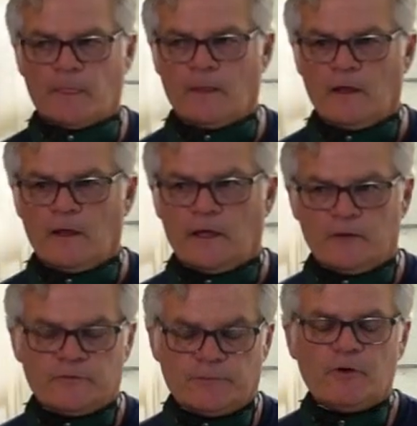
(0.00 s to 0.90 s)
It was a
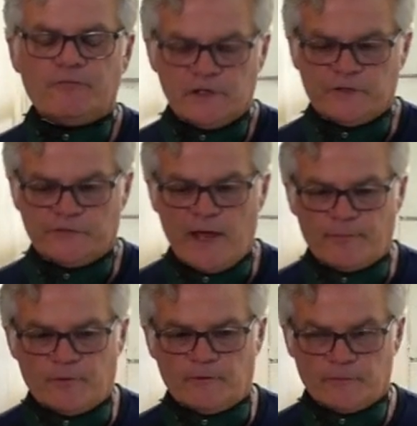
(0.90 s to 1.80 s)
perfect example,
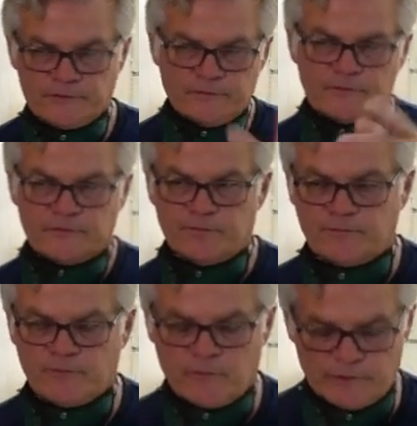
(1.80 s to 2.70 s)
just before we
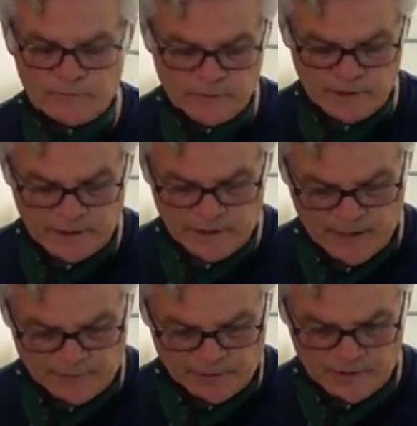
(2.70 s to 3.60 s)
went on camera.
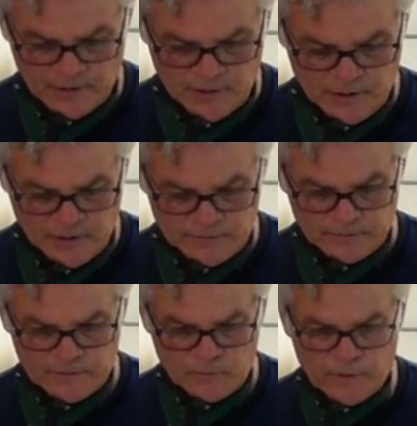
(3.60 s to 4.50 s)

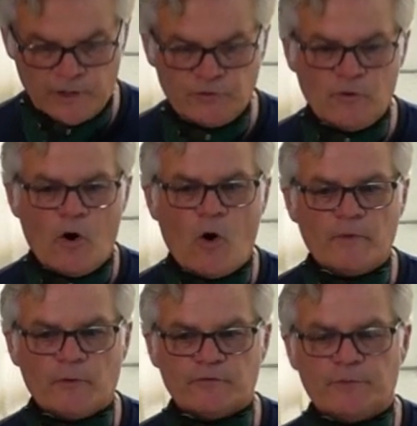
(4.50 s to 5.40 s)
Went into a home that was
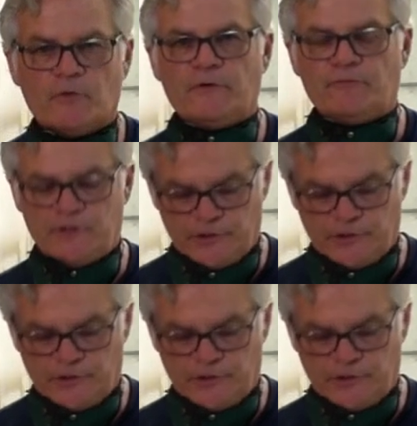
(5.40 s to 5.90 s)
built 15 years